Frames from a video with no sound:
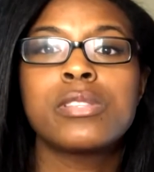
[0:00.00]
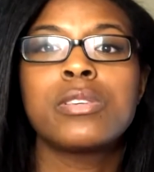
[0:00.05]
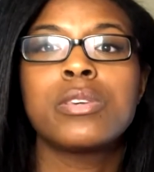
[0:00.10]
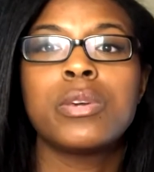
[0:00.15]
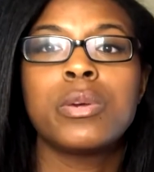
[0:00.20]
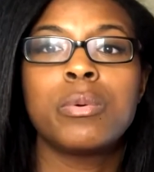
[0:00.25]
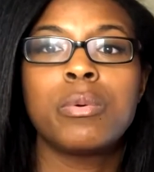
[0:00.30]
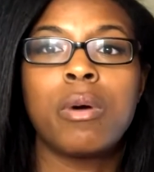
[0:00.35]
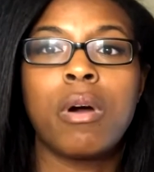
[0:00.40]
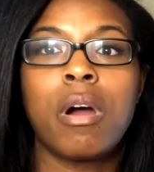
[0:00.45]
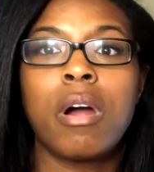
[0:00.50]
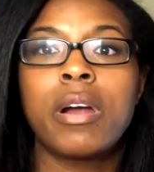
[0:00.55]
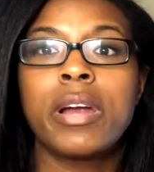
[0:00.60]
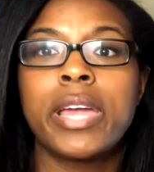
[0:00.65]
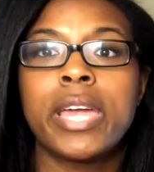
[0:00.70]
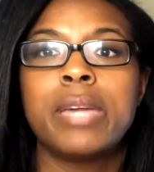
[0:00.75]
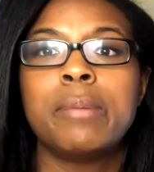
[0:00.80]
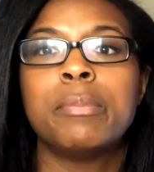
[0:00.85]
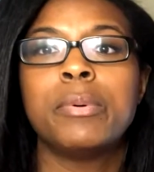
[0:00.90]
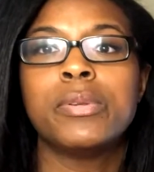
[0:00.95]
you are
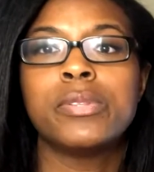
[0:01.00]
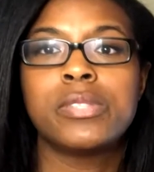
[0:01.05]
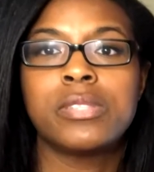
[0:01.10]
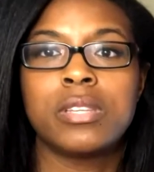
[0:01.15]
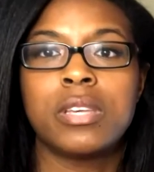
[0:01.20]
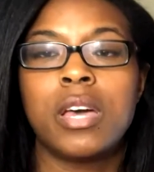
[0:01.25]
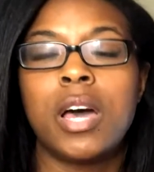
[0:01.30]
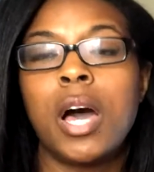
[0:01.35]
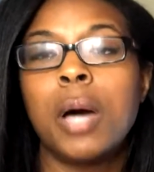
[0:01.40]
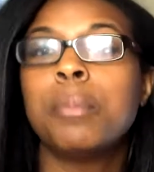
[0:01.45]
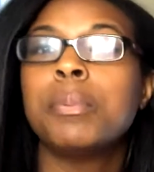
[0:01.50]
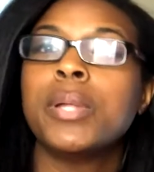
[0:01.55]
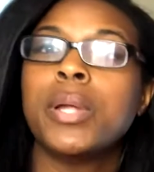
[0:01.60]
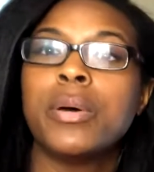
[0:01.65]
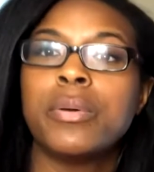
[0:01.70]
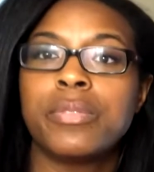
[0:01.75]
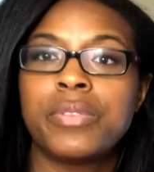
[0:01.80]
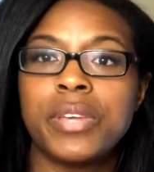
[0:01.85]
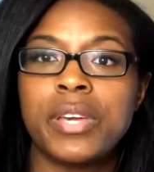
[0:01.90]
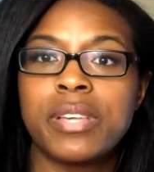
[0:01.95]
able to
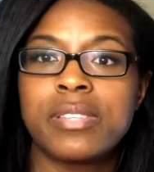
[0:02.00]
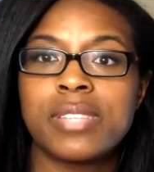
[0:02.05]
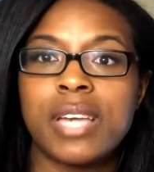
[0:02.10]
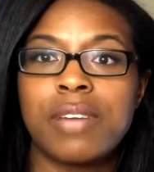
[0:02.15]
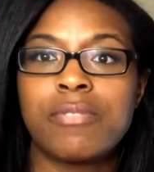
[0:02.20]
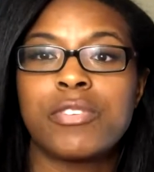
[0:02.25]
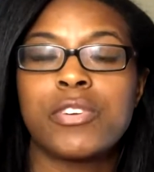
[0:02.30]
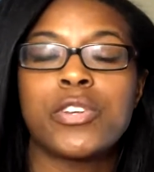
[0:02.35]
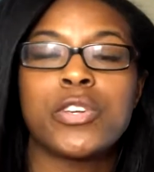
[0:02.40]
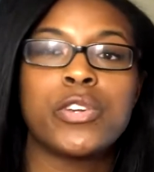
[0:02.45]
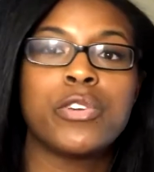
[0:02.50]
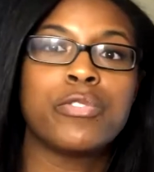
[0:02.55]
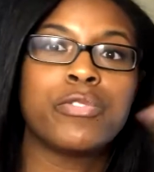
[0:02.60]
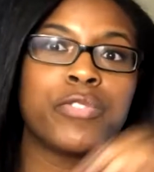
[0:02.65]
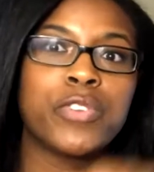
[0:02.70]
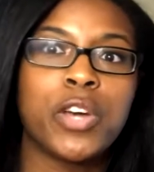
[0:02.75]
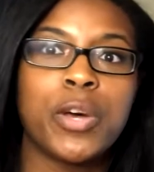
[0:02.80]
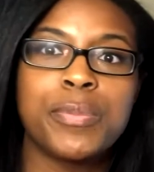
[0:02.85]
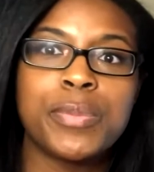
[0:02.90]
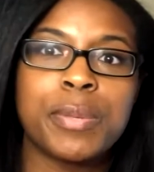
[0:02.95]
upload things after you
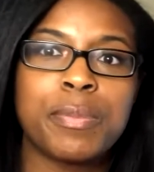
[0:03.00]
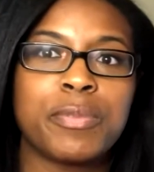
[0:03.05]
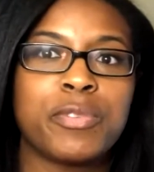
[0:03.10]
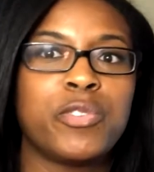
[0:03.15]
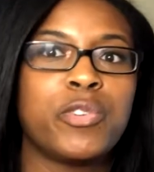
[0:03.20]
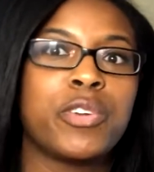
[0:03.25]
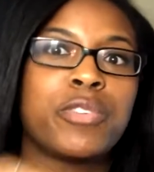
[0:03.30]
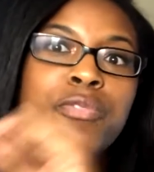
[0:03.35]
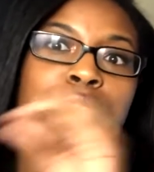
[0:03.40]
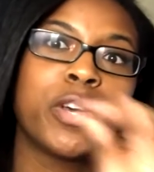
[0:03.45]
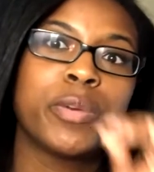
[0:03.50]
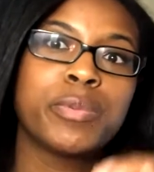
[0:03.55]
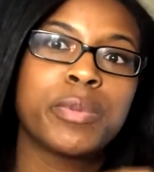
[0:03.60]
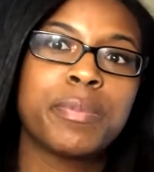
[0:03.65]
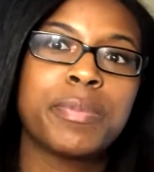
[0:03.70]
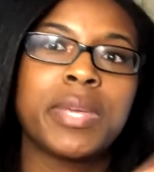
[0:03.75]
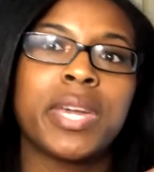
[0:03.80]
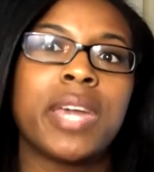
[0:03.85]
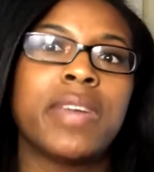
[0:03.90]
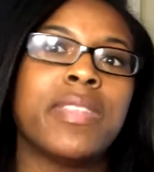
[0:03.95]
film something. So you can film
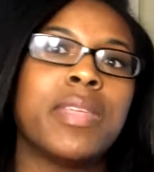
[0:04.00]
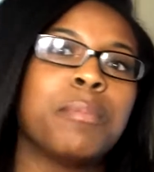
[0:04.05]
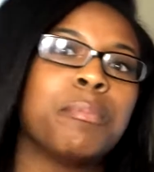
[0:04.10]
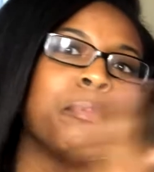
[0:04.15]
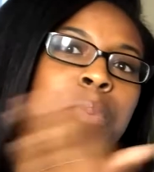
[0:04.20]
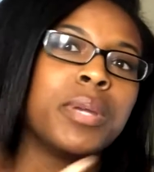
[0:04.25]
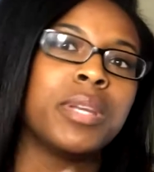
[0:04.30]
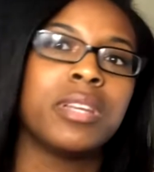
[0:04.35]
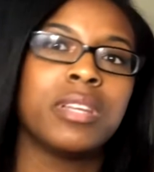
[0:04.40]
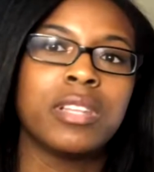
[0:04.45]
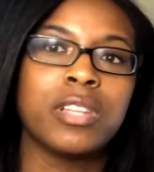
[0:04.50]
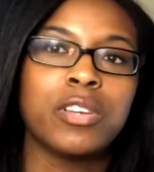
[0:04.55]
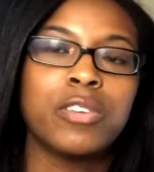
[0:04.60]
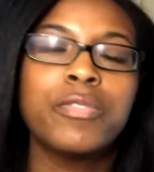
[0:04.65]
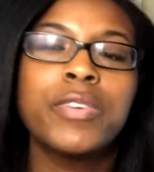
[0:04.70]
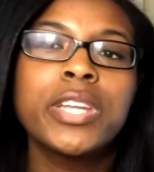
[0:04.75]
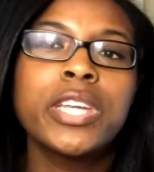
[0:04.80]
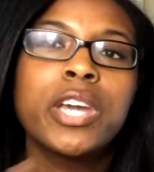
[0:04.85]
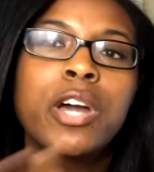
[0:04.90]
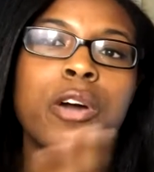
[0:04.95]
something and then put in a little
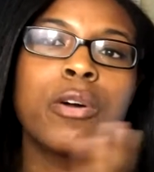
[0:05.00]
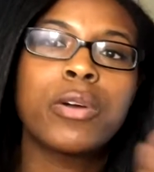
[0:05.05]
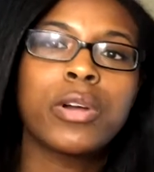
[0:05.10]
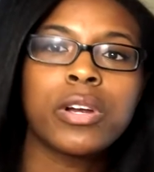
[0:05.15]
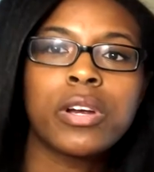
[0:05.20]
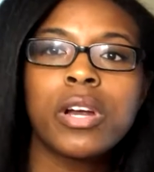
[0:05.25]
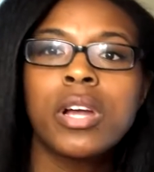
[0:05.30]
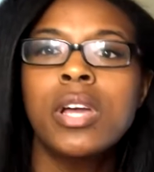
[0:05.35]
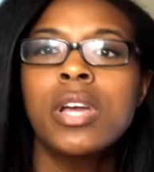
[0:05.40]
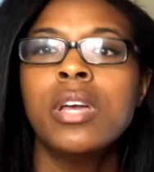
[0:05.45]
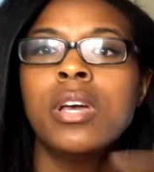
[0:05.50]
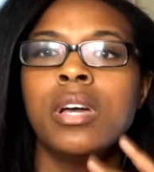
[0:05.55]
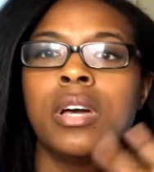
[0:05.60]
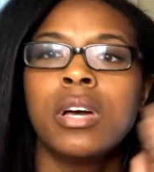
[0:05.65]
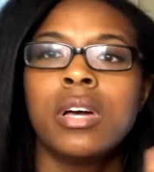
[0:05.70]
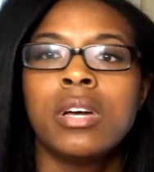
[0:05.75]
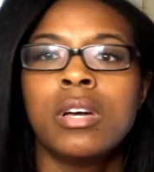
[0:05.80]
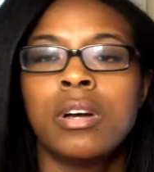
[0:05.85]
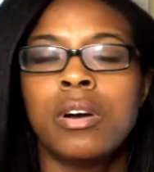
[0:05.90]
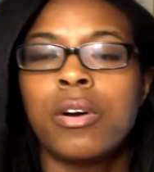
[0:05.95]
video
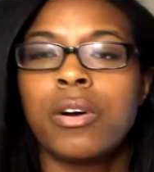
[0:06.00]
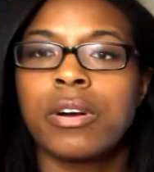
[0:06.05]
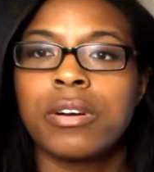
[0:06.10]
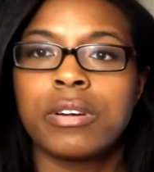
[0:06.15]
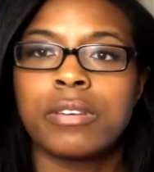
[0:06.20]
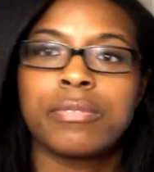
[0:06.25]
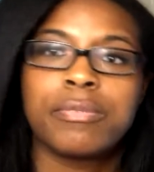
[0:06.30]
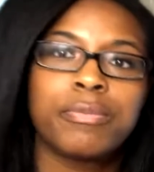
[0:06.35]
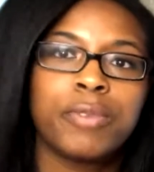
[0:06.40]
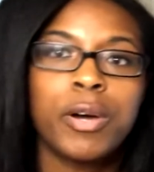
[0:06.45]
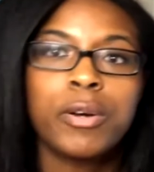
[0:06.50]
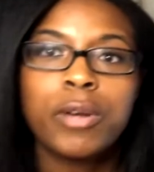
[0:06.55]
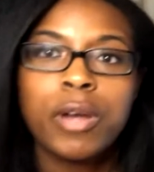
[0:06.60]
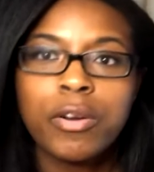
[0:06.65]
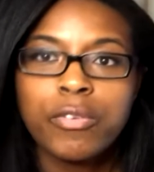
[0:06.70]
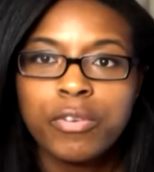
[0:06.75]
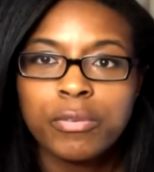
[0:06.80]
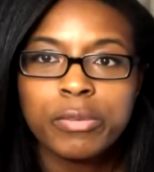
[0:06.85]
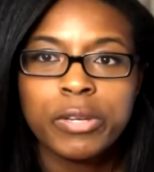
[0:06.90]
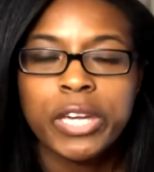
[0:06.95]
or
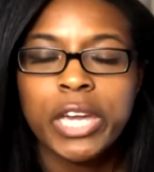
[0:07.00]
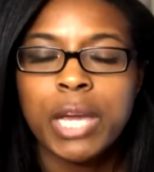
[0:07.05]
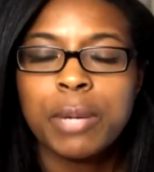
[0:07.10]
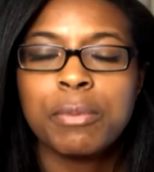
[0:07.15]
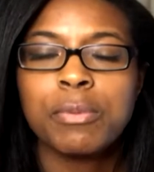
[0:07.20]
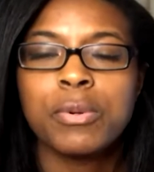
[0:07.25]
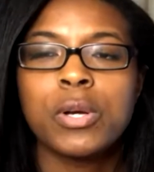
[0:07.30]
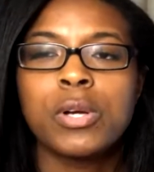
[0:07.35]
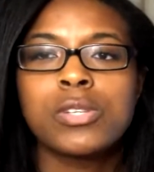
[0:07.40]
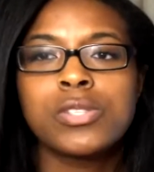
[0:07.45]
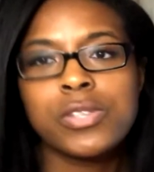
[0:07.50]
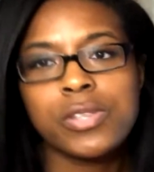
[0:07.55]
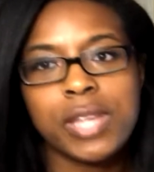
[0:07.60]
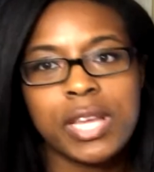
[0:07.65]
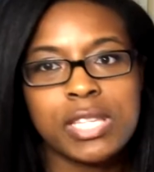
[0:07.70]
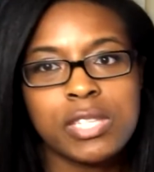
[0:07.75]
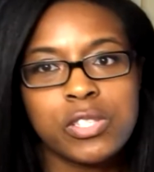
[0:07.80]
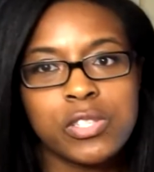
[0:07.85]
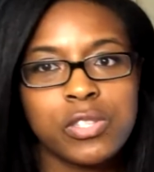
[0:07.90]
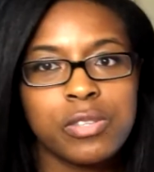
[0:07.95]
photo from your camera roll. So
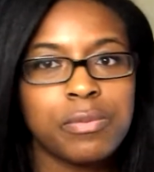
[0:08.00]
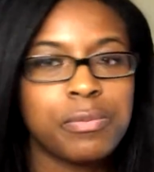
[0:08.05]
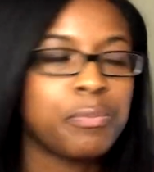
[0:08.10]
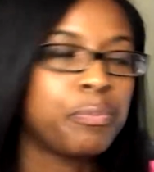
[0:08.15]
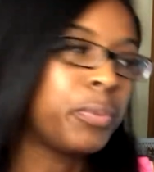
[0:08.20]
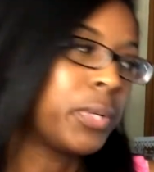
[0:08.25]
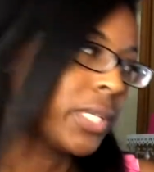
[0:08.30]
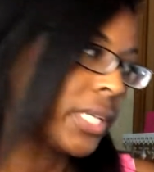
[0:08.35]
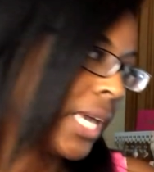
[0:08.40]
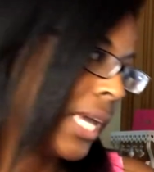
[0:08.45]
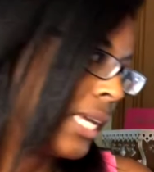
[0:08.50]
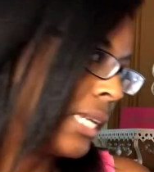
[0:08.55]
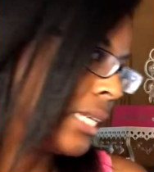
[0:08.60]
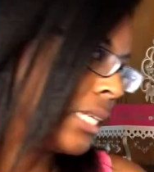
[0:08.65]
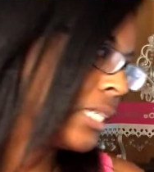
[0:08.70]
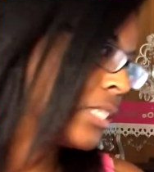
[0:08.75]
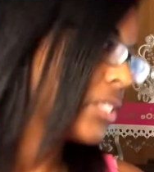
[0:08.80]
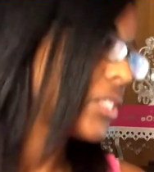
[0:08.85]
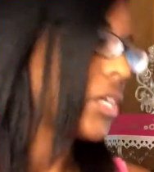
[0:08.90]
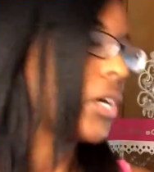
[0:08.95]
that's pretty
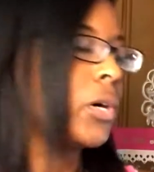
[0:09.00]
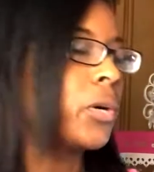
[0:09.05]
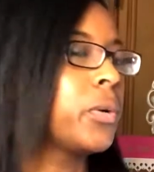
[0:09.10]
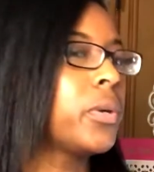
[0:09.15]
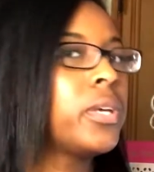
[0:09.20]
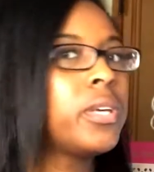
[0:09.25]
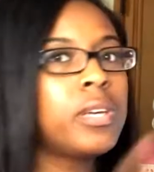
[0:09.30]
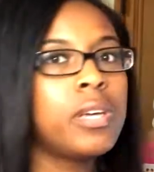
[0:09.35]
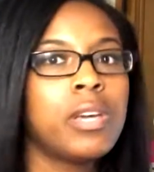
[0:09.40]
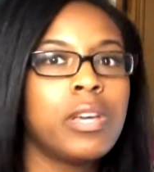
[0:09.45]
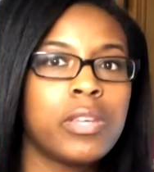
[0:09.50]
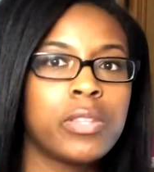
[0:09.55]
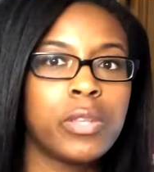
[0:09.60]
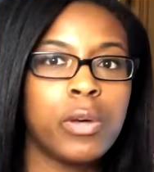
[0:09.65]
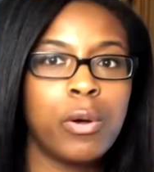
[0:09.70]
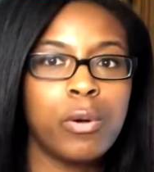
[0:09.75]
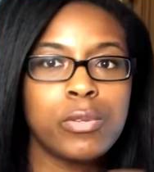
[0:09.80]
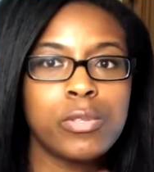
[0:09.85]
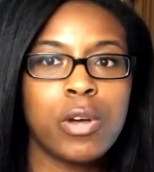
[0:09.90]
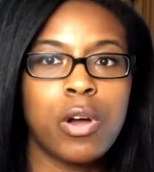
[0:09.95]
handy. So
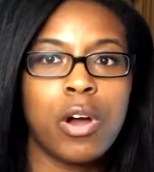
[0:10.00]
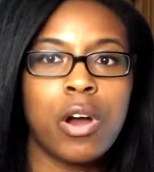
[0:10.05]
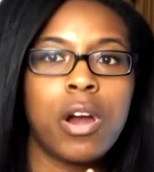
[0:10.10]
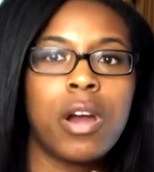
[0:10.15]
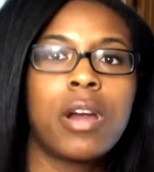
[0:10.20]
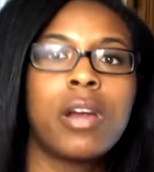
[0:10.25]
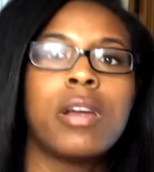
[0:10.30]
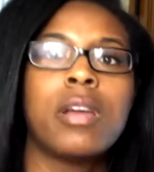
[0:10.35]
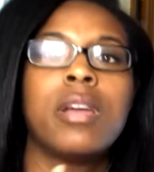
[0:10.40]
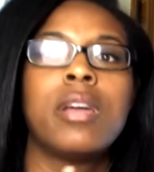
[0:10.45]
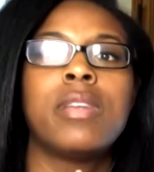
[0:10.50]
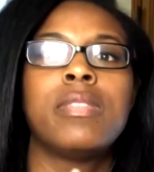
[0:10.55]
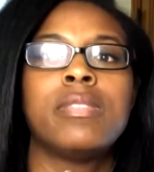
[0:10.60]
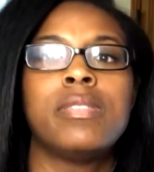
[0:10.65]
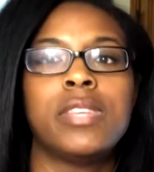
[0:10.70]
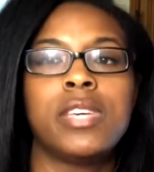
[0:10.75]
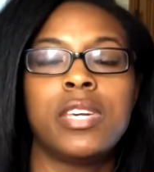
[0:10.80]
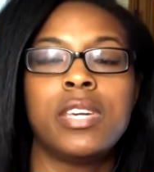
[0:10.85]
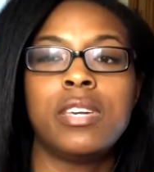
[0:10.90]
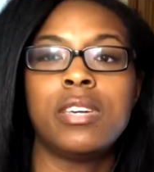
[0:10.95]
those are
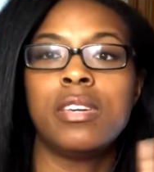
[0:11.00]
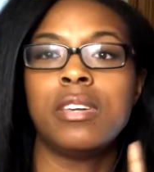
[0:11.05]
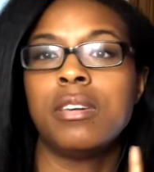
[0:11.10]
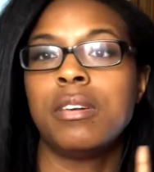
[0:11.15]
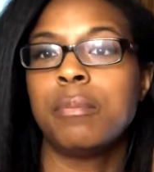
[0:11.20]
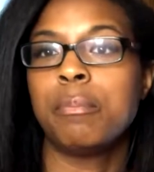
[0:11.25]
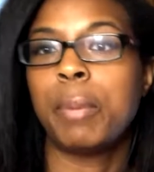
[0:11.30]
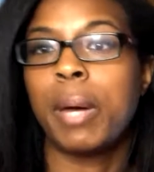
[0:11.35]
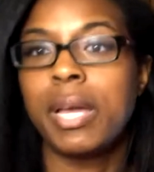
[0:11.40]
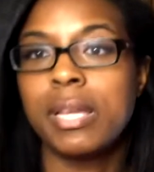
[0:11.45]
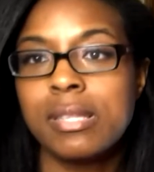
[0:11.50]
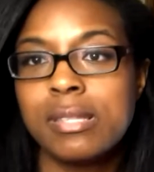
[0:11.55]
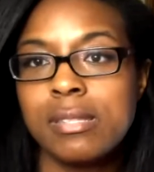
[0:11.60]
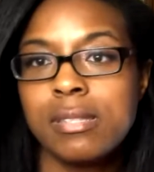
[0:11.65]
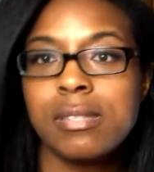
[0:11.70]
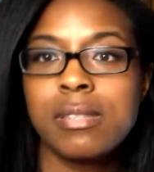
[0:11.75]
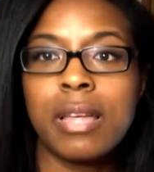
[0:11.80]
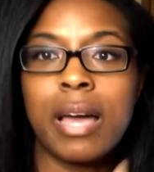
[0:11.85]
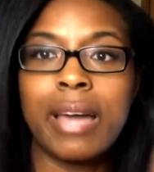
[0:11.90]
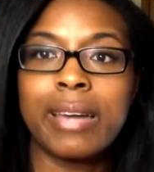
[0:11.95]
the buttons,
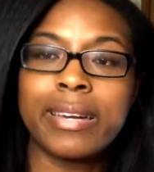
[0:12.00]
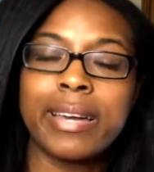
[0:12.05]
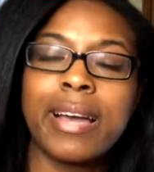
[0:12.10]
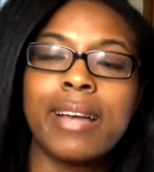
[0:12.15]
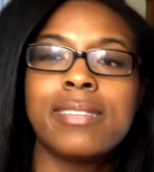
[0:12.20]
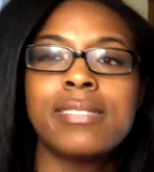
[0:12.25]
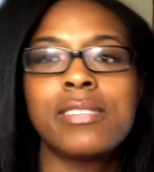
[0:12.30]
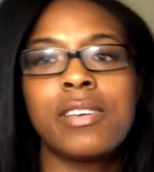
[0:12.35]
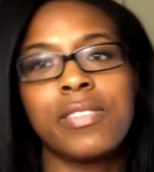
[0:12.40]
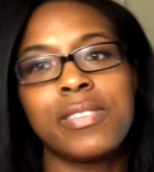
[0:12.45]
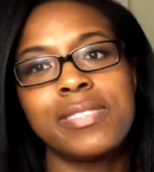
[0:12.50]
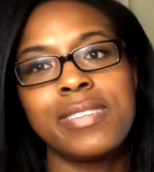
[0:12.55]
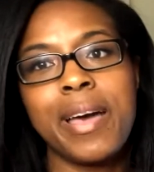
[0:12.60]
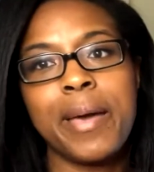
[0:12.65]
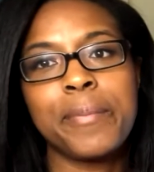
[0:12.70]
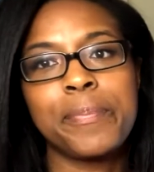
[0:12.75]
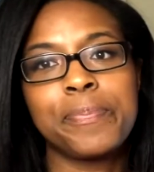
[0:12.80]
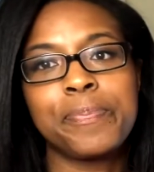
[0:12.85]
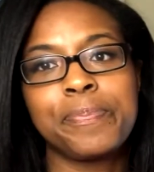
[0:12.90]
the icons on the side.